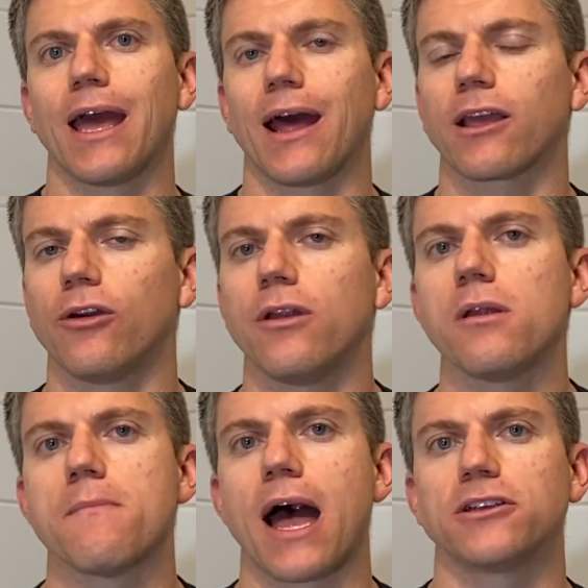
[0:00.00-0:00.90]
I couldn't
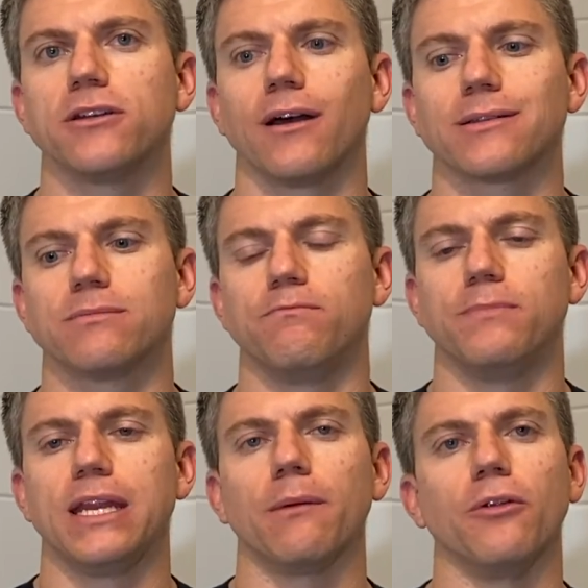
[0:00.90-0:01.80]
imagine us
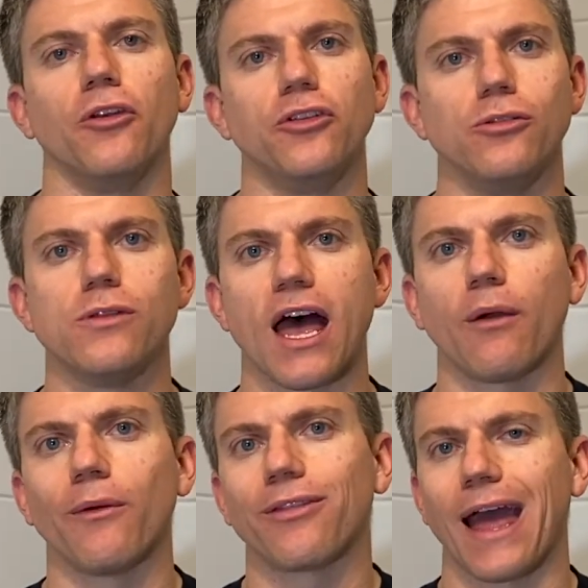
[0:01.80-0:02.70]
being able to do
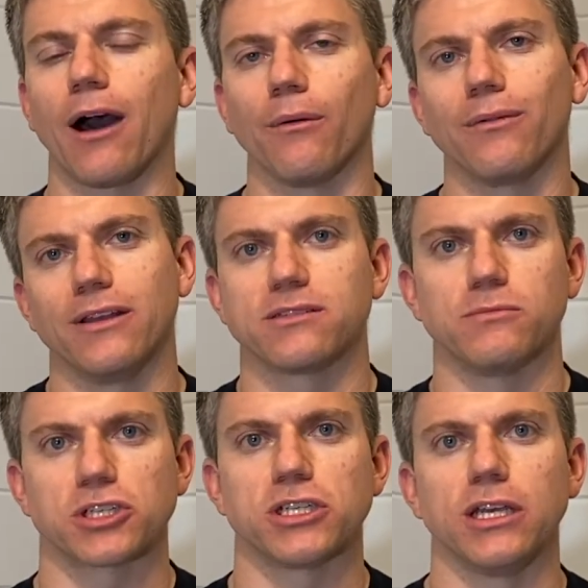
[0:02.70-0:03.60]
that without this
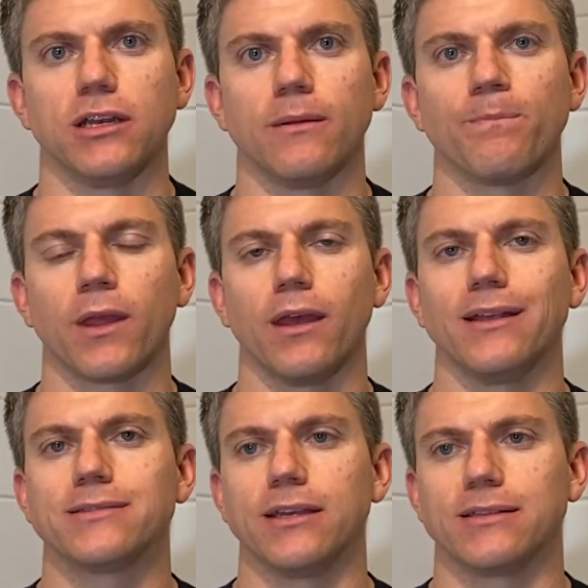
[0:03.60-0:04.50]
machine.
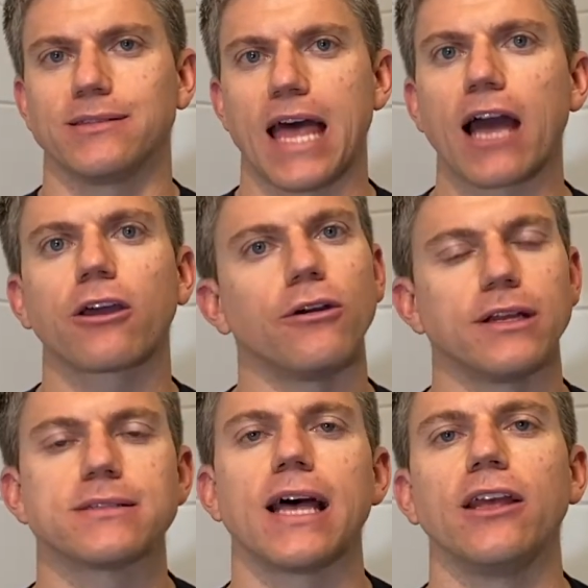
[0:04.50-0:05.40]
It's that good,
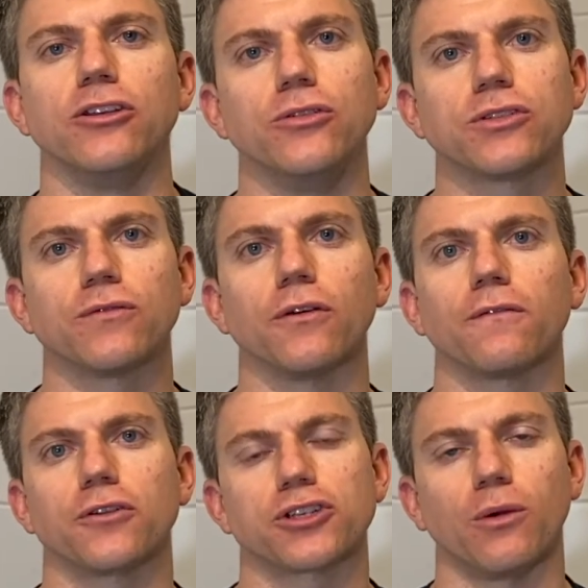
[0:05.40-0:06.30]
it's that useful
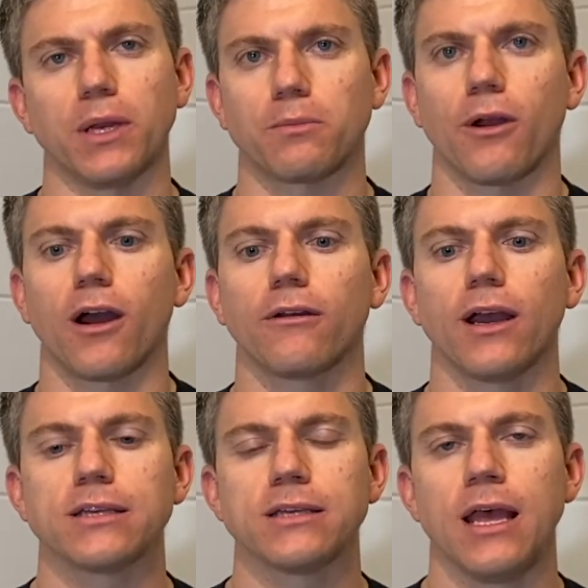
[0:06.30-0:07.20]
for showing
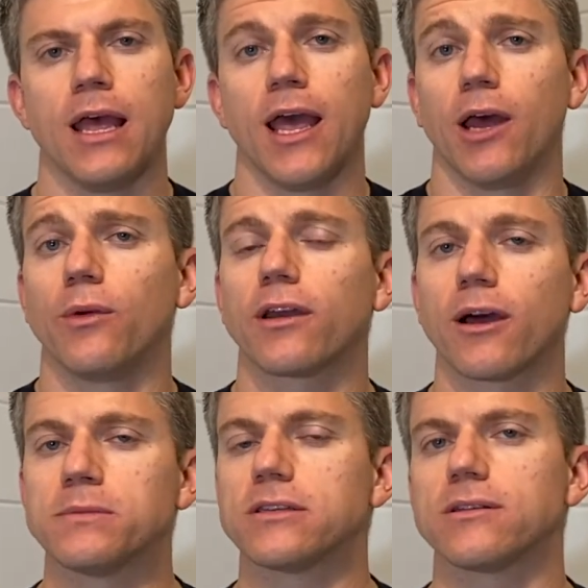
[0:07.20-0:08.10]
progress. And when it
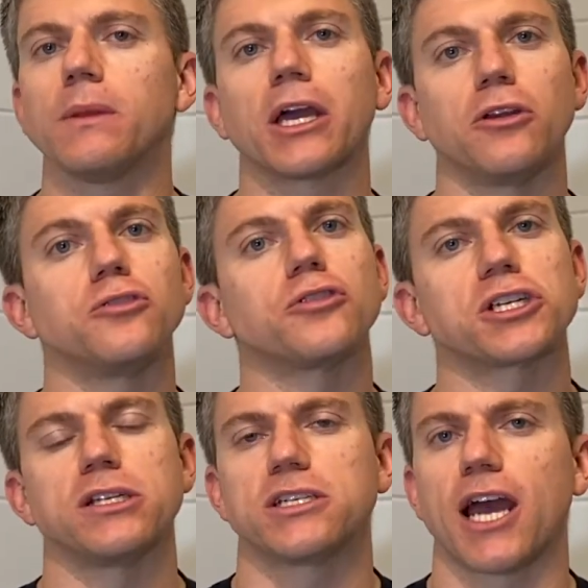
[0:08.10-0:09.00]
comes to something like a
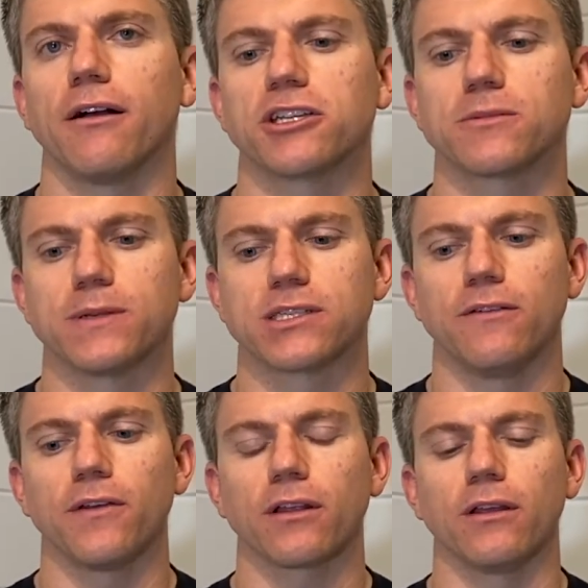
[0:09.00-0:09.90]
nutrition challenge
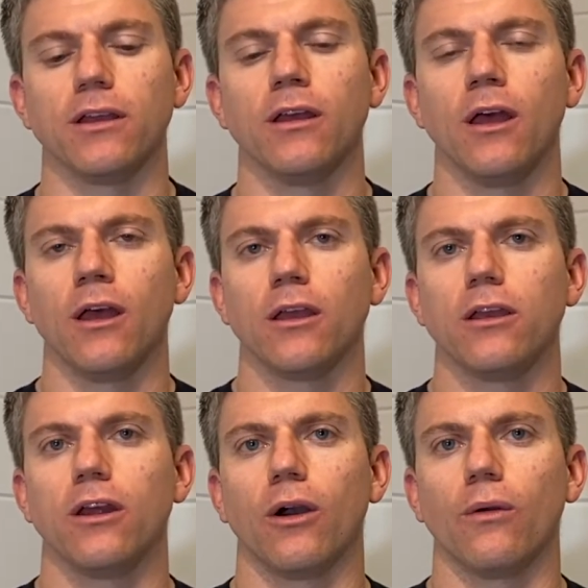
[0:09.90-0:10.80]
specifically,
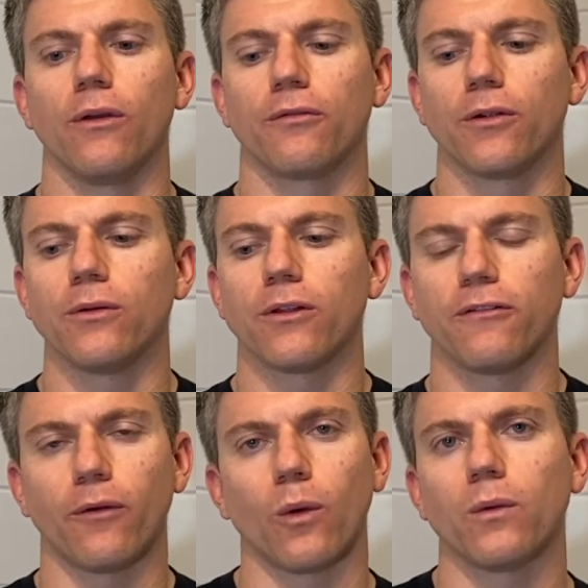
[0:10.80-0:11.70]
if we're doing a
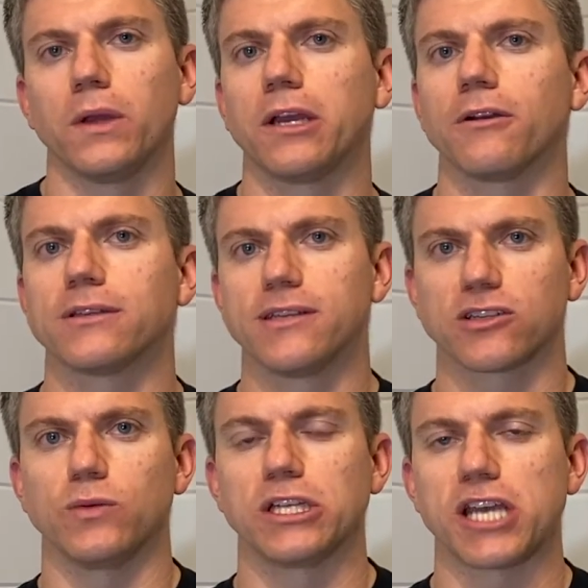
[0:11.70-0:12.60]
4-week or a
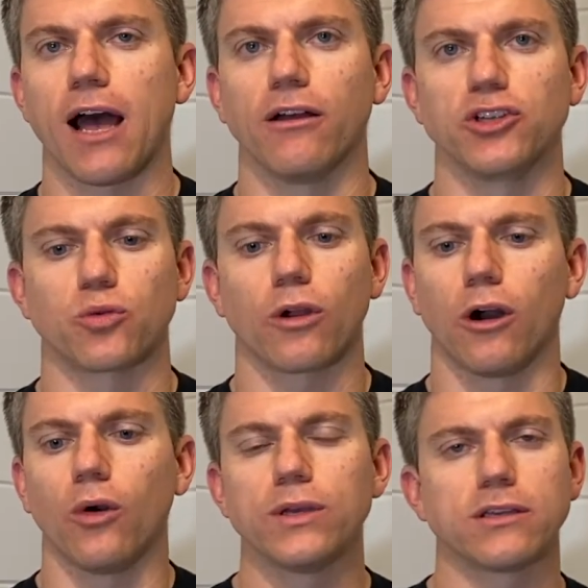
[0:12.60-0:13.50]
6-week challenge, we're
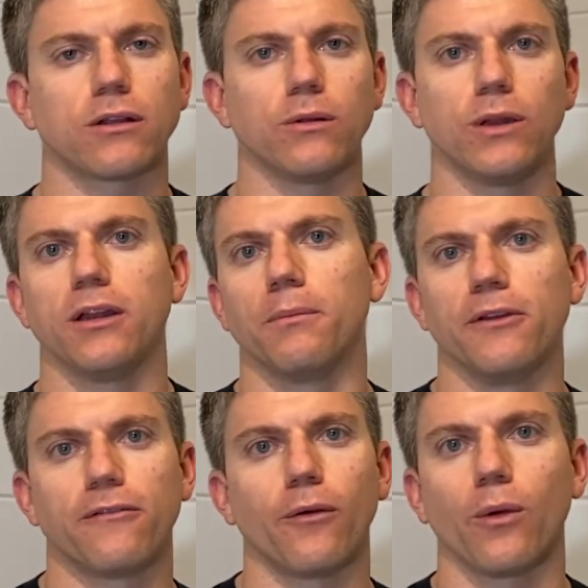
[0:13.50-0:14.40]
always including a
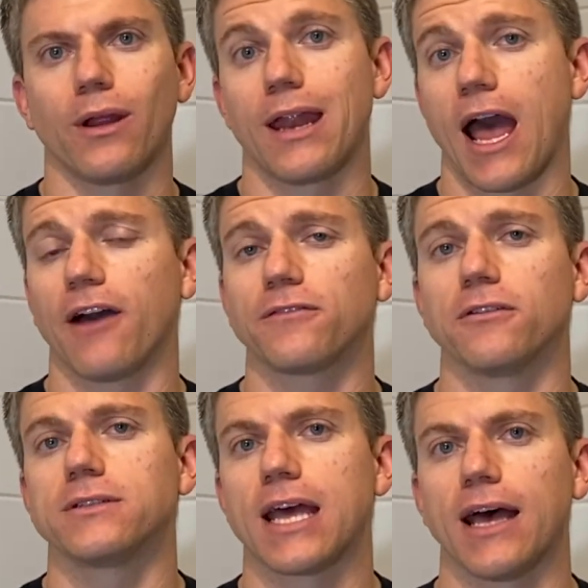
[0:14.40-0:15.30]
before and after
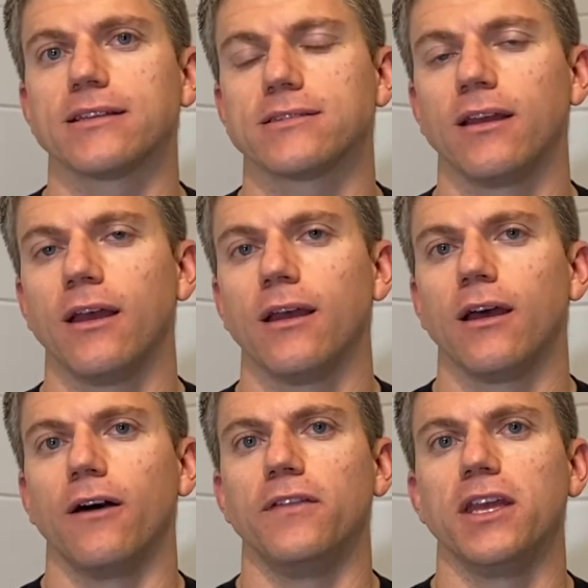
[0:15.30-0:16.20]
test
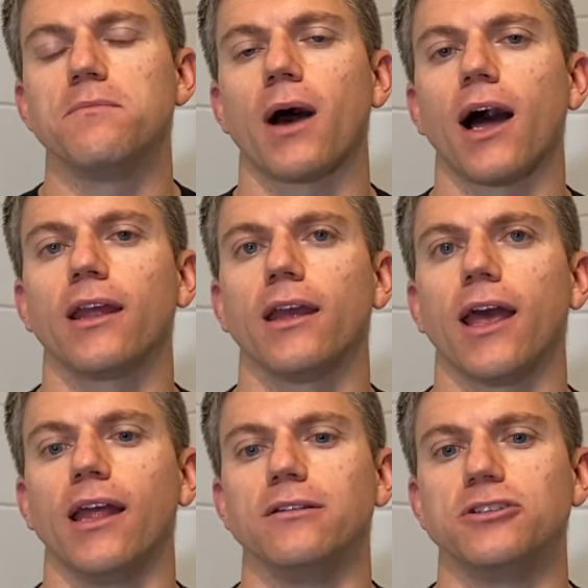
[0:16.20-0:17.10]
of the InBody.
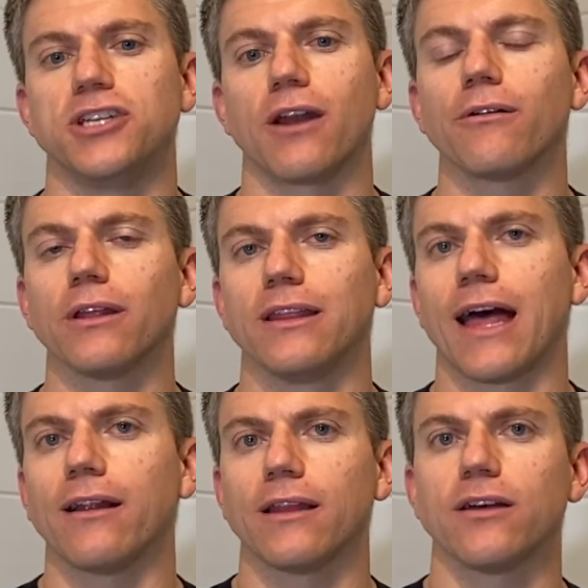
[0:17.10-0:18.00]
And generally
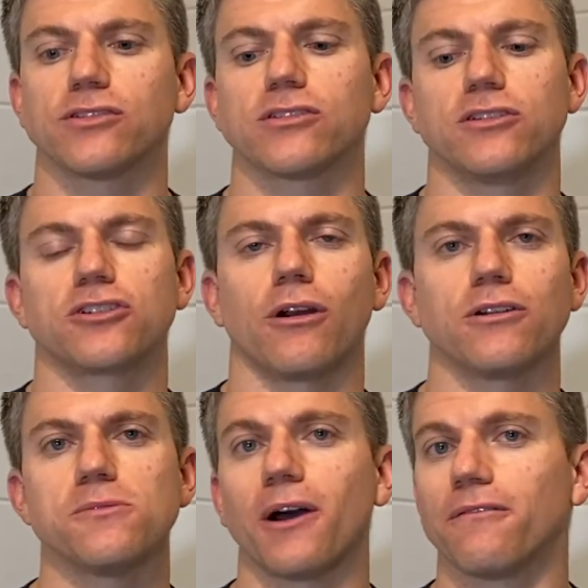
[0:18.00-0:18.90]
that allows us to
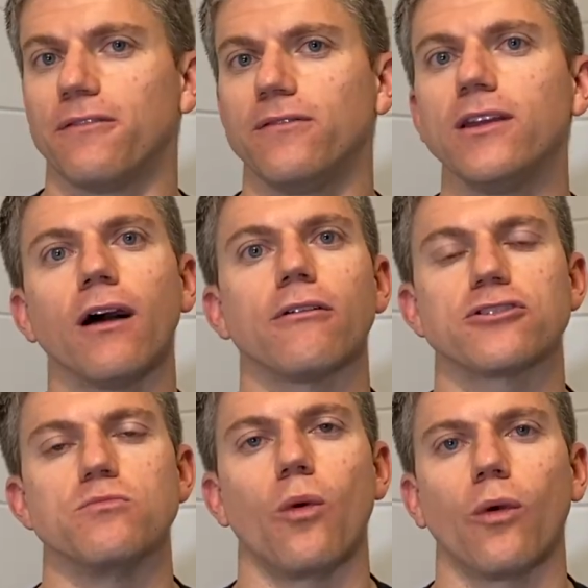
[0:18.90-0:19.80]
charge about
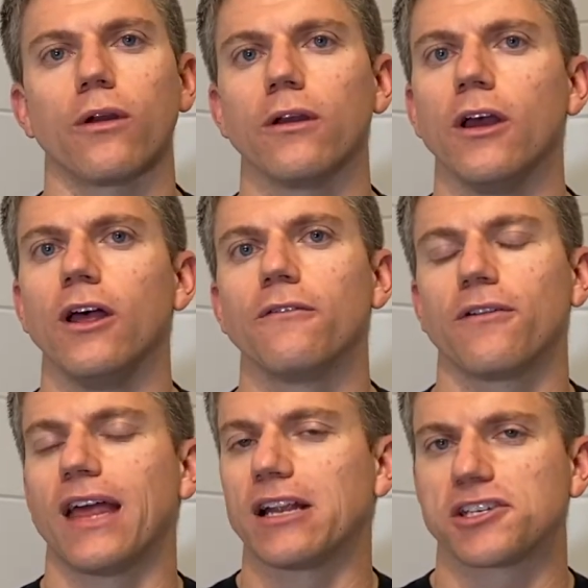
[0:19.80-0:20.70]
$50 more for
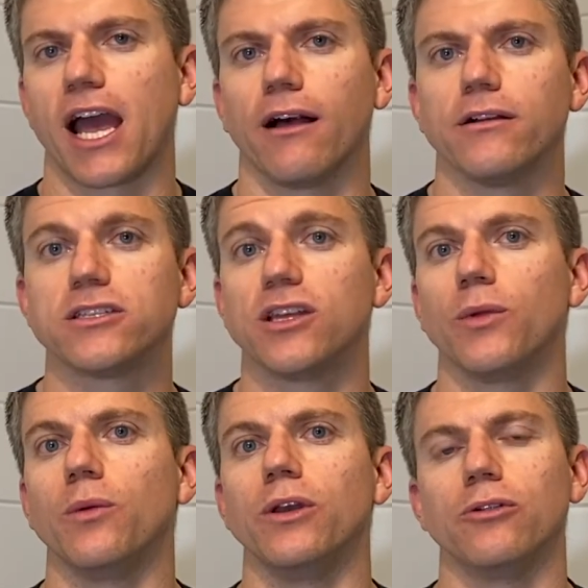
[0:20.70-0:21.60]
that challenge than
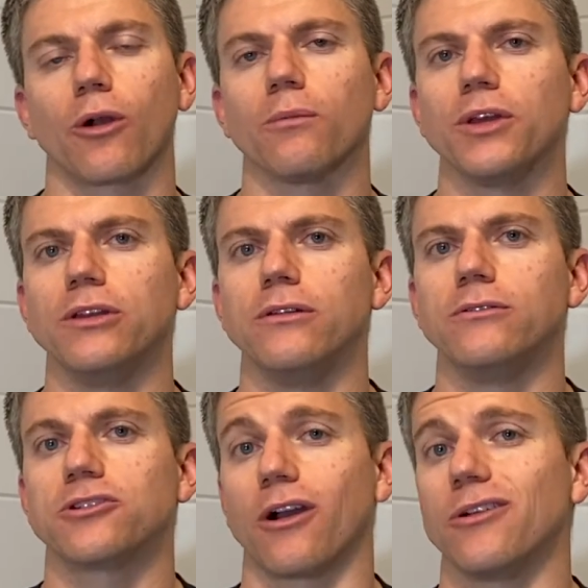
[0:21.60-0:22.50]
we would normally
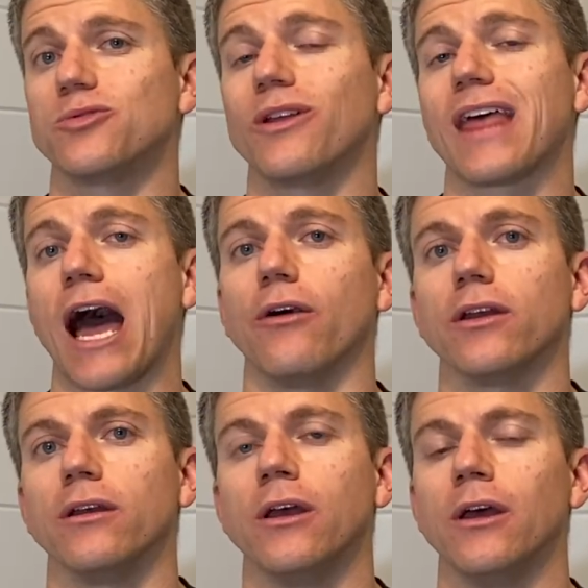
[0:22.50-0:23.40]
charge without
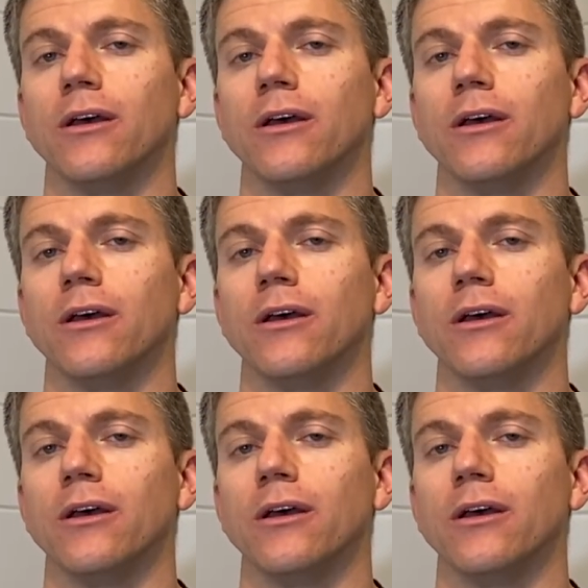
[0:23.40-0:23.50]
it.